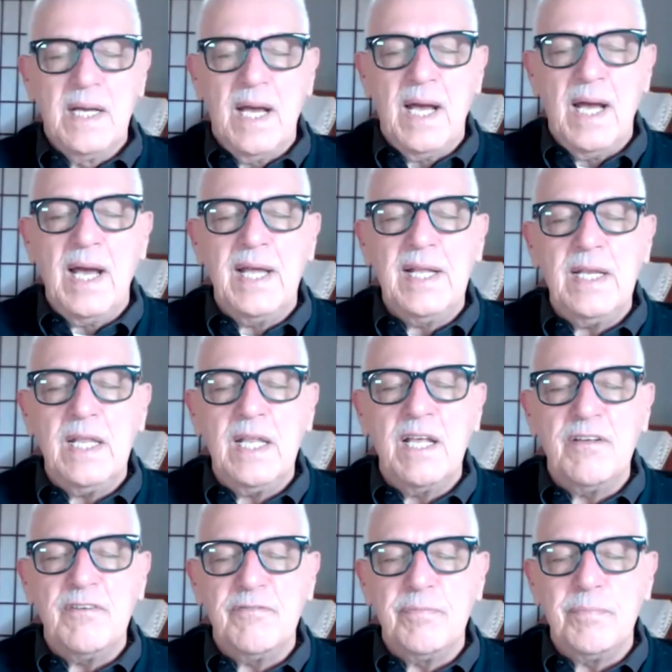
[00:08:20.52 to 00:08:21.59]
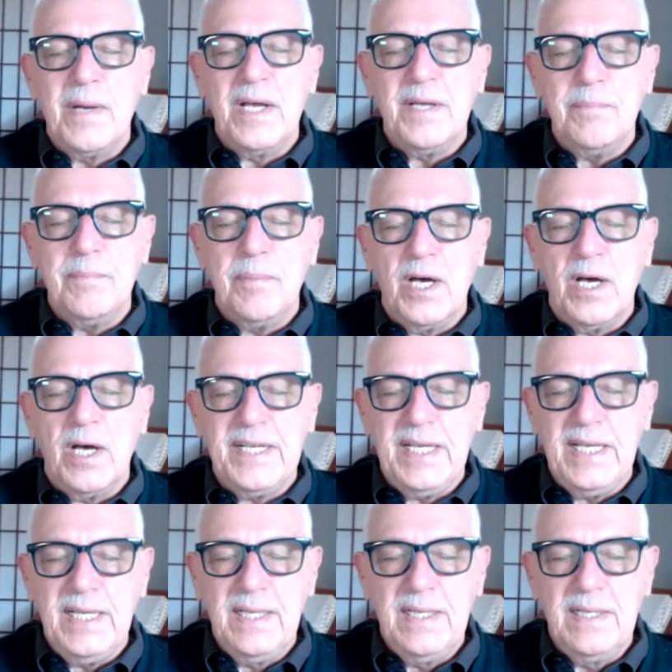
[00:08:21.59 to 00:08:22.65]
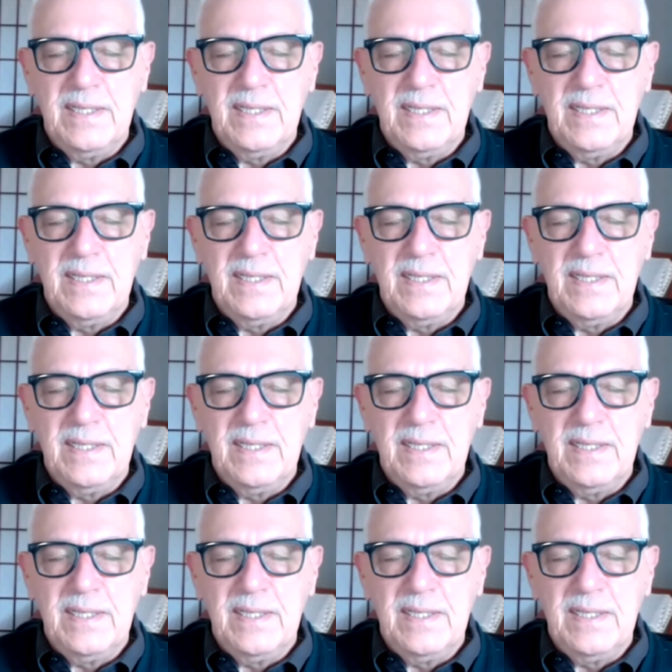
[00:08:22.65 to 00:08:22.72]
I love my body.